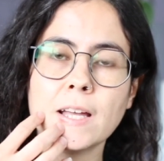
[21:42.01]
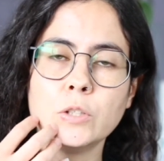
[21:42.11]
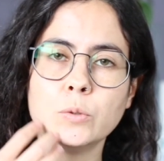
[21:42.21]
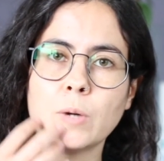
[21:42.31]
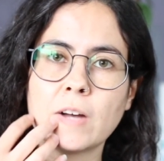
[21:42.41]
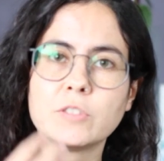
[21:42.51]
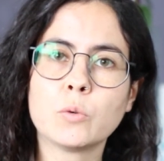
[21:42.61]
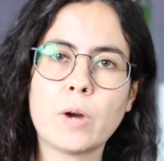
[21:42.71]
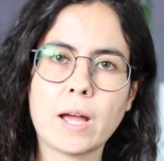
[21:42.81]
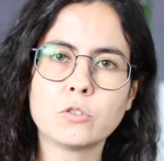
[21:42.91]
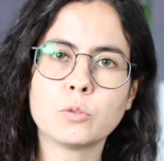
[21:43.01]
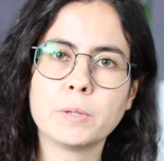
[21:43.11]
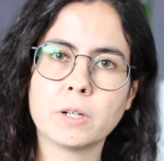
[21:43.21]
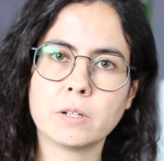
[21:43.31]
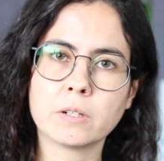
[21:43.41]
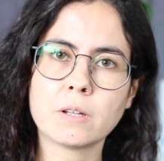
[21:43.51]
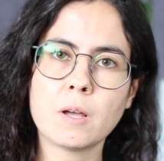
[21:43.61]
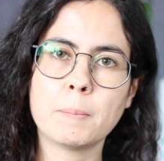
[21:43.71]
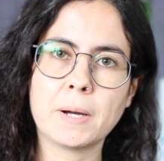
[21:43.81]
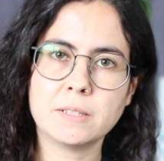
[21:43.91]
You have the right to be hurt
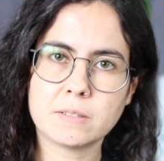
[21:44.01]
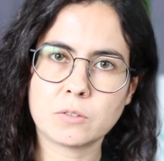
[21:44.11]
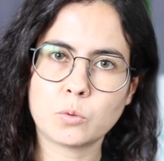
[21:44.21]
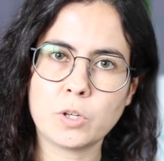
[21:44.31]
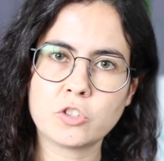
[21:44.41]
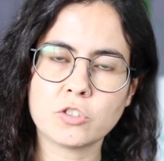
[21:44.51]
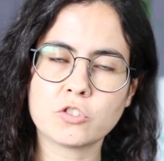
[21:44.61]
by this situation.